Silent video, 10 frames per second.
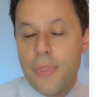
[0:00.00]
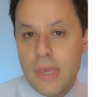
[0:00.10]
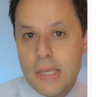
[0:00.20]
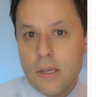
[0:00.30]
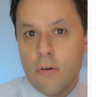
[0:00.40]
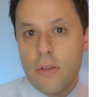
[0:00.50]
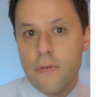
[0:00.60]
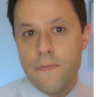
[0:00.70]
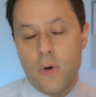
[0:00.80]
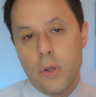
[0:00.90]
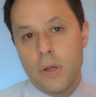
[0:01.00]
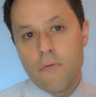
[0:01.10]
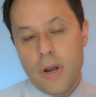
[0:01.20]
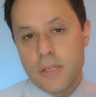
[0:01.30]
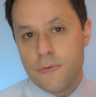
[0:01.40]
these are at the
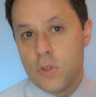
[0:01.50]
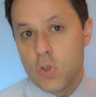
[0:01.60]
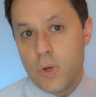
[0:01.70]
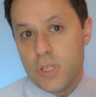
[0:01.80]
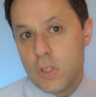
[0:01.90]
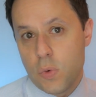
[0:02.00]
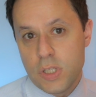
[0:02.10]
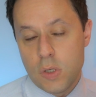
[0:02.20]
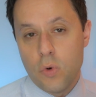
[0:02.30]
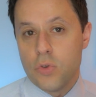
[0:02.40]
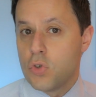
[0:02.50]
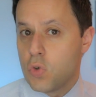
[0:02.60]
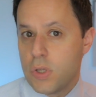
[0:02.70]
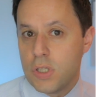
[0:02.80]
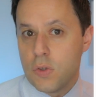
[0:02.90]
following rates for 2021 to
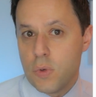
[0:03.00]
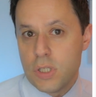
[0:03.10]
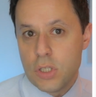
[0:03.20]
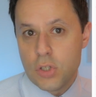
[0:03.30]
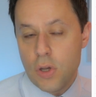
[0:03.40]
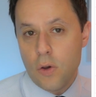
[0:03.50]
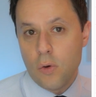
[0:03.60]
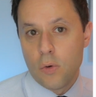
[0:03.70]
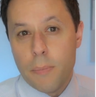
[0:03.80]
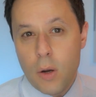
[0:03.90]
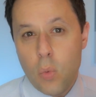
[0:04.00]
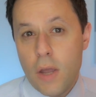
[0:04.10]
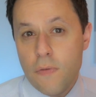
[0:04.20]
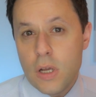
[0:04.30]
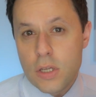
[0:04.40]
2022. By
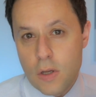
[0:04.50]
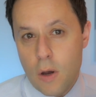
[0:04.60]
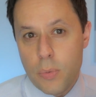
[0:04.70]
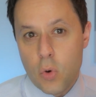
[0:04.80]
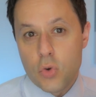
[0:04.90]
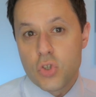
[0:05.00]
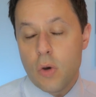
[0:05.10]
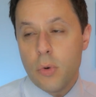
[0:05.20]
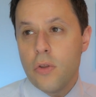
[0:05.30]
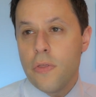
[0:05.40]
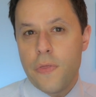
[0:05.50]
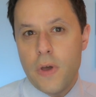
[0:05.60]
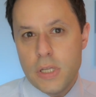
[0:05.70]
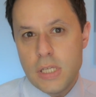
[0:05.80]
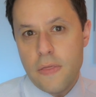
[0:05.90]
way of an example, someone on
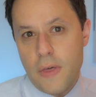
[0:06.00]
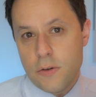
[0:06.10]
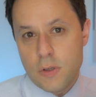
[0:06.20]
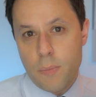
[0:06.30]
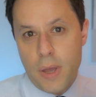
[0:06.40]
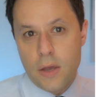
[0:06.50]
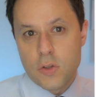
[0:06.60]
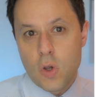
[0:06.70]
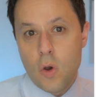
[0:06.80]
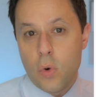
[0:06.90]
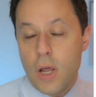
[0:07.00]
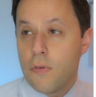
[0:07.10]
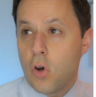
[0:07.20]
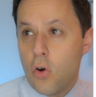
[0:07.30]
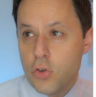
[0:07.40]
£30,000 would
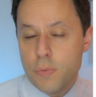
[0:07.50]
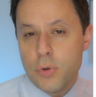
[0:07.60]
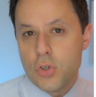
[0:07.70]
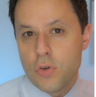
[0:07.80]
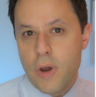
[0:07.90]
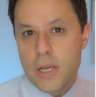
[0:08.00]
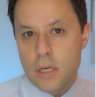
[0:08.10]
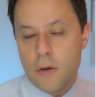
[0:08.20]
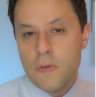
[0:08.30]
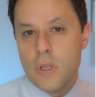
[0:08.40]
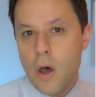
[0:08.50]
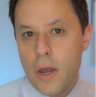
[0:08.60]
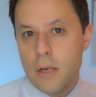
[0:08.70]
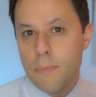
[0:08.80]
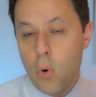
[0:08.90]
have a contribution rate of
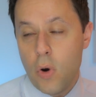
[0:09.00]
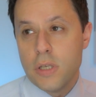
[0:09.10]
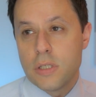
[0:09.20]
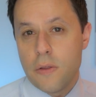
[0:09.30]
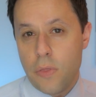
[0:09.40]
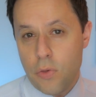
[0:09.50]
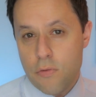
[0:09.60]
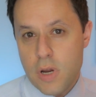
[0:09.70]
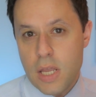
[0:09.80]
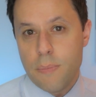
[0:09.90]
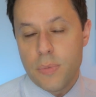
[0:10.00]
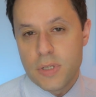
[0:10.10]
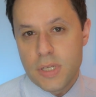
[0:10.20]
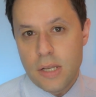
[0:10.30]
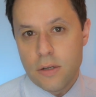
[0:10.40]

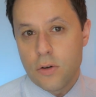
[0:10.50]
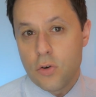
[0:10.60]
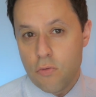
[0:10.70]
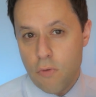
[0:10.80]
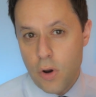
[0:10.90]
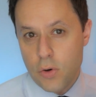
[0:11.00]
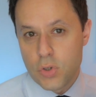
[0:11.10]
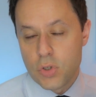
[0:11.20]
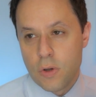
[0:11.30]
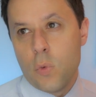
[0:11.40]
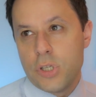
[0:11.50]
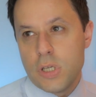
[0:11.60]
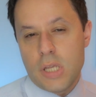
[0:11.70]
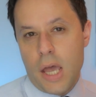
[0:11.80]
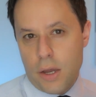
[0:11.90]
9.3% gross, which
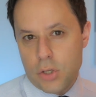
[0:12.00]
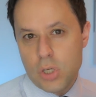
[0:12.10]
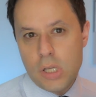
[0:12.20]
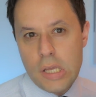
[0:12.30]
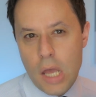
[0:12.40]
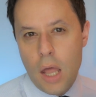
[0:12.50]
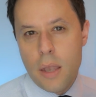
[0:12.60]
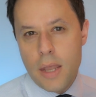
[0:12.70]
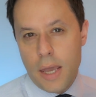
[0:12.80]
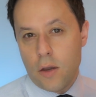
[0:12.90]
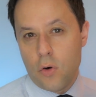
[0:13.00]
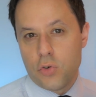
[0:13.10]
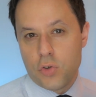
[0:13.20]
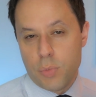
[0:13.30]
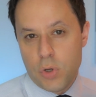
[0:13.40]
is actually a net
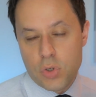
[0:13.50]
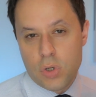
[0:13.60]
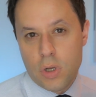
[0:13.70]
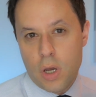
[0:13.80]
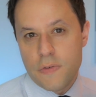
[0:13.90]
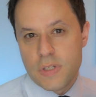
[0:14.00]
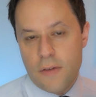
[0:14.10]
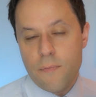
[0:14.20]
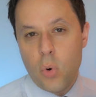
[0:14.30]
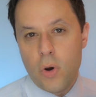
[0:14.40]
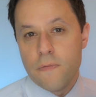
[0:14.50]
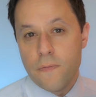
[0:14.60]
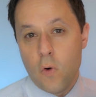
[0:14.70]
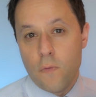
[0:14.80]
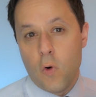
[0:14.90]
contribution of
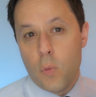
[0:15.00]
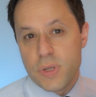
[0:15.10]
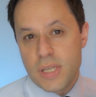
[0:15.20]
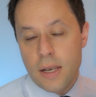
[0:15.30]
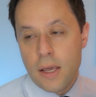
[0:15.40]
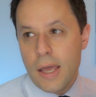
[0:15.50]
7.44%,